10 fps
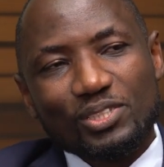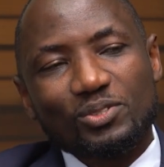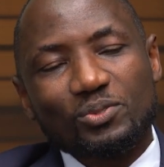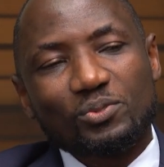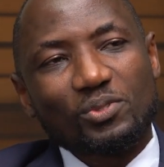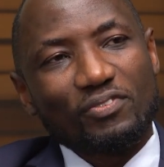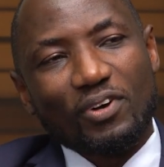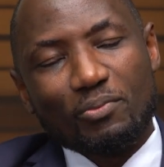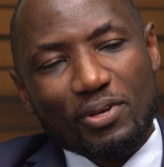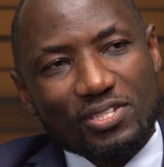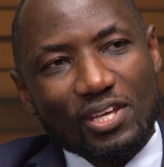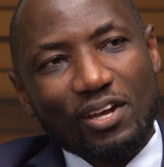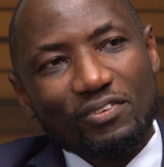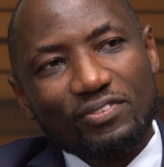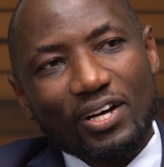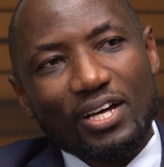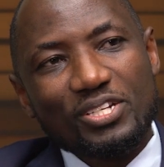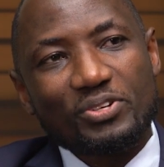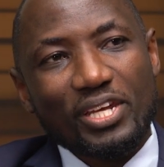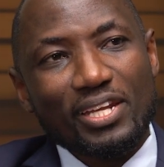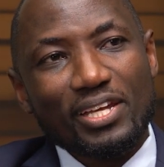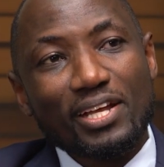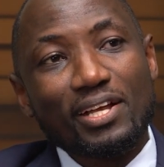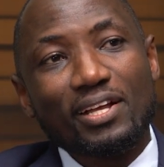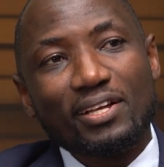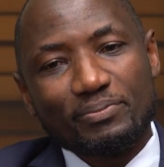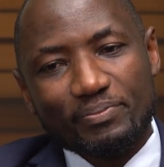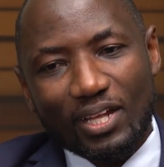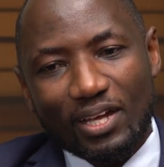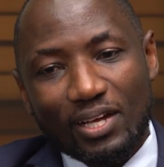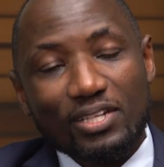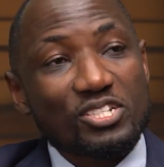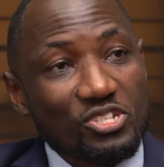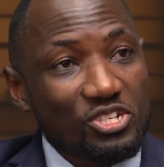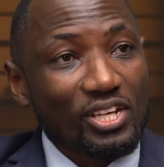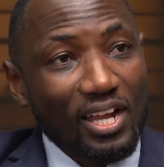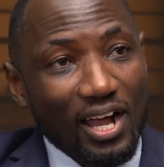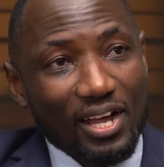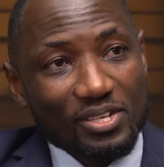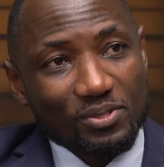So I found myself uh, training, uh, teaching in a high